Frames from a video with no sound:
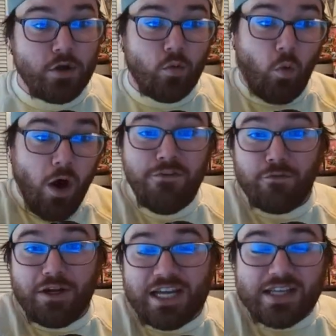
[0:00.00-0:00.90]
one of
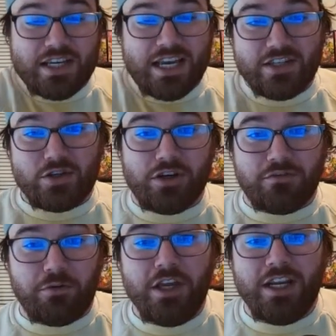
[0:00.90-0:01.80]
which has a history of
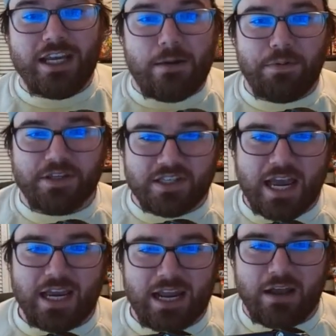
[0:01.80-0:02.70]
heating up in the
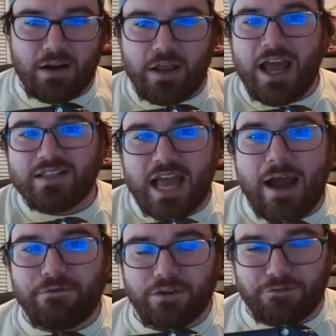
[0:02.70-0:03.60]
second as
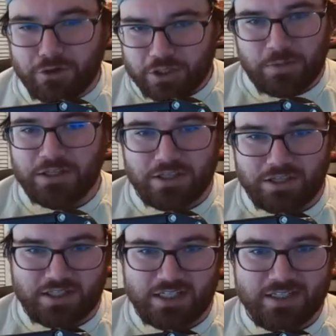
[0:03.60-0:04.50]
after the first month of the
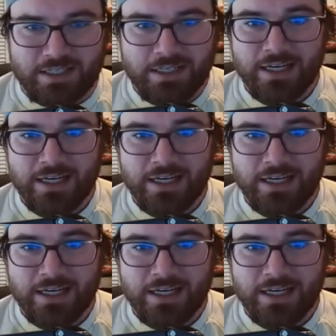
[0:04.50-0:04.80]
season,